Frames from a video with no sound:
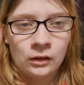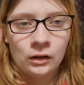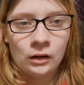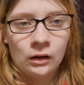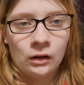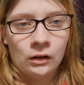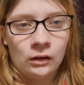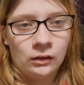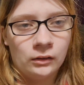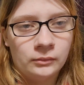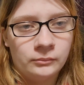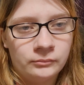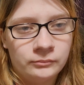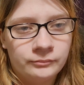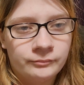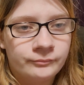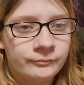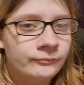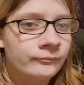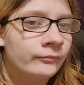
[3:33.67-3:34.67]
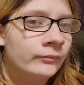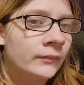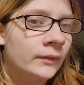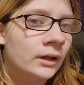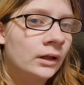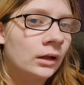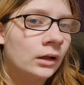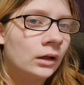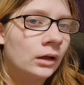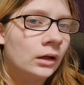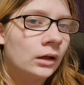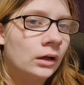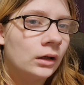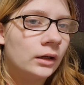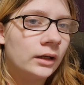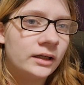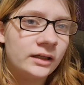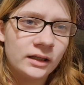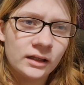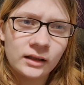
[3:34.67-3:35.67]

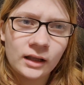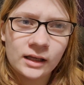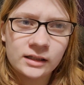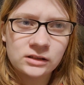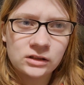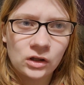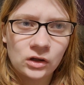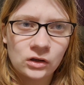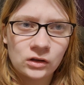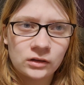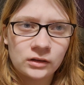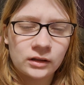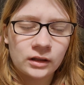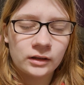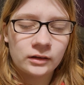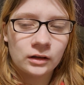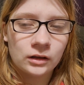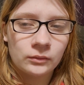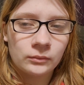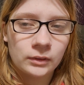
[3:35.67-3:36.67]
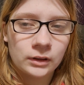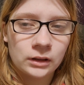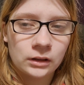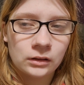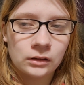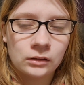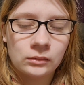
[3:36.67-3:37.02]
It did last longer than I thought it would,